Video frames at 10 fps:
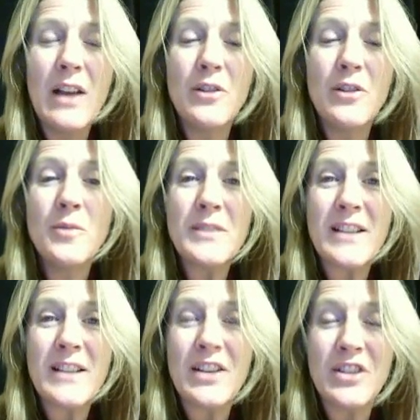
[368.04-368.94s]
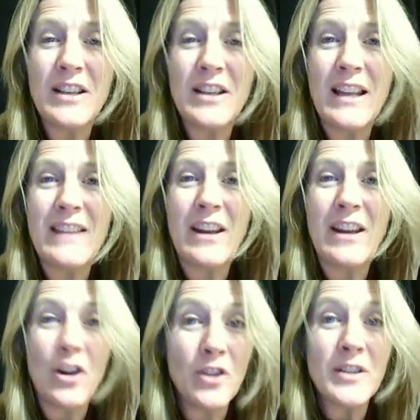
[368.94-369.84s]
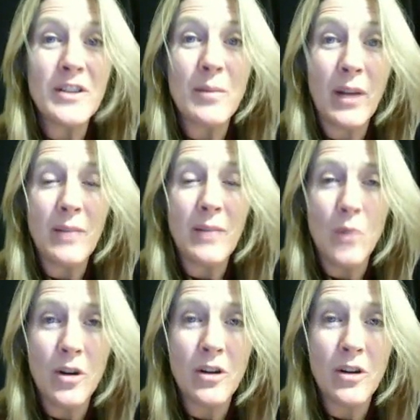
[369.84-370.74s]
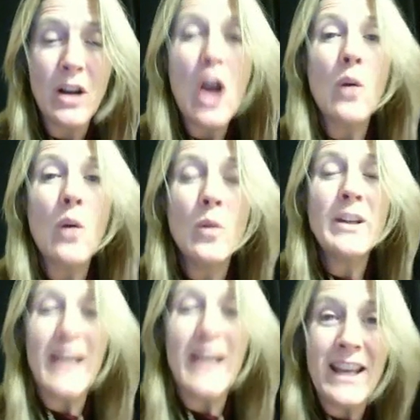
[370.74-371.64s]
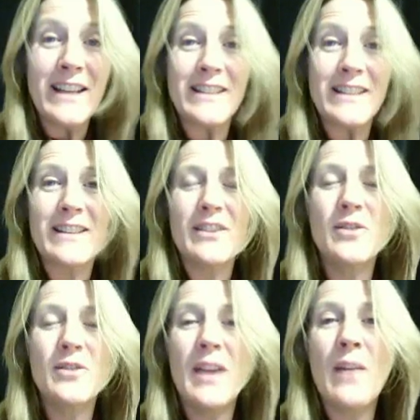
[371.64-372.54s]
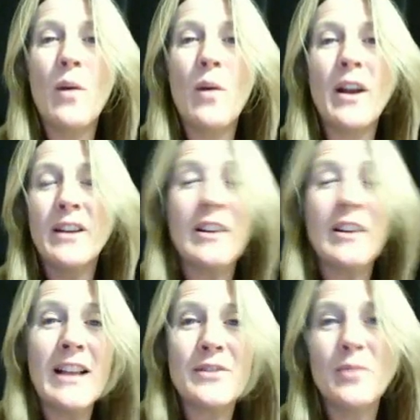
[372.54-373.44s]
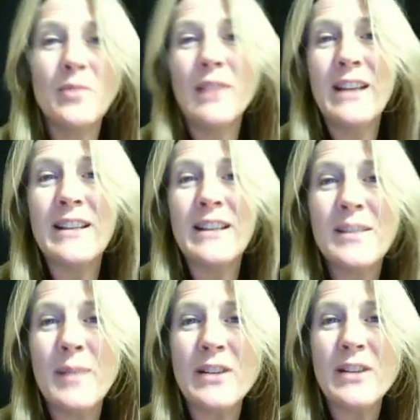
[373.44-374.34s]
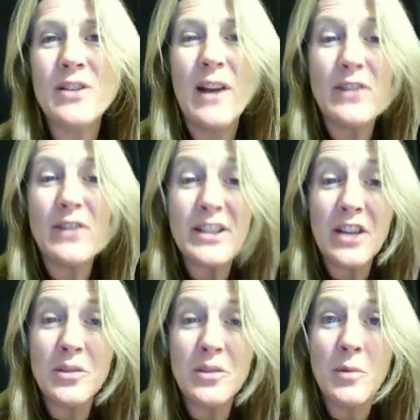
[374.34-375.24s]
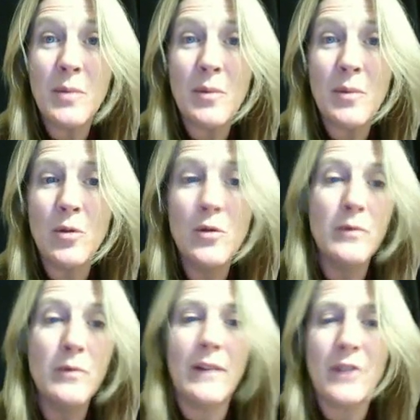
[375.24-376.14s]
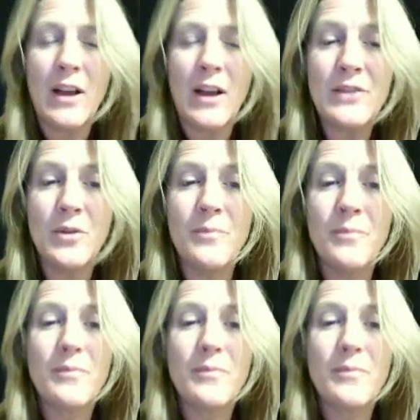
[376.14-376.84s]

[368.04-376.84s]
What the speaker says: group discussion that occurs in a brick and mortar would end. You can't walk into classroom late and expect to have a discussion with people who've left the classroom.